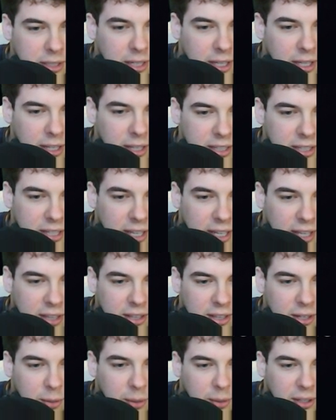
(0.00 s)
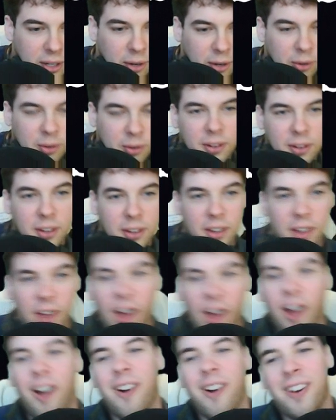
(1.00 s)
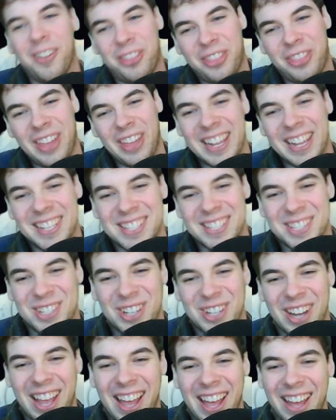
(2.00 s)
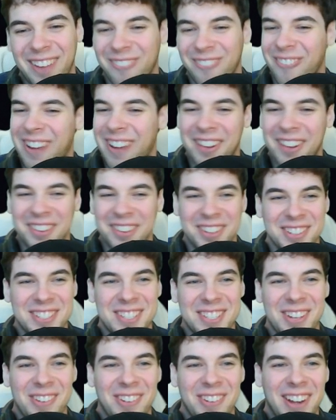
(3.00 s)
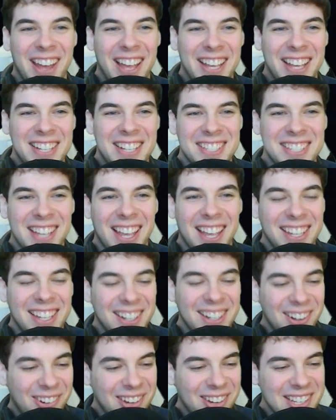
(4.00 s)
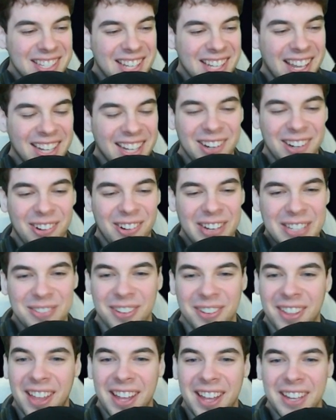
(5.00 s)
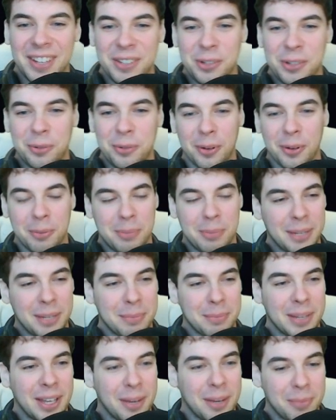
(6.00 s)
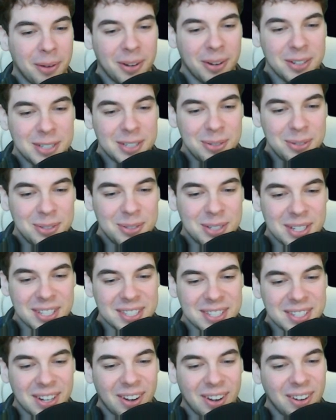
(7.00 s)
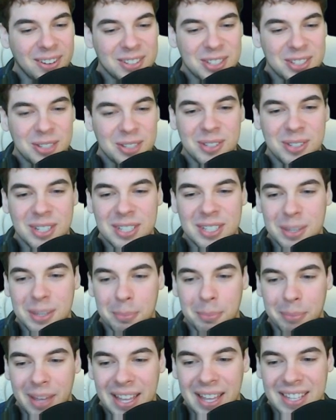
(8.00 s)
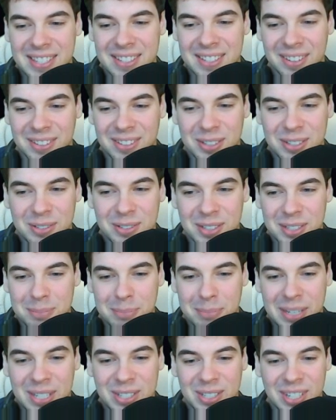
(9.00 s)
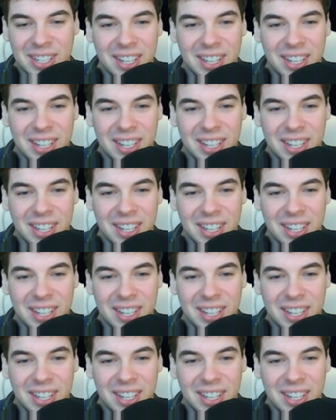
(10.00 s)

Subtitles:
Yeah, there we go. Oh, thanks, chat. Wow, you're so nice. I can always rely on you for a pick-me-up. Aren't you just the best? Aren't you just peachy?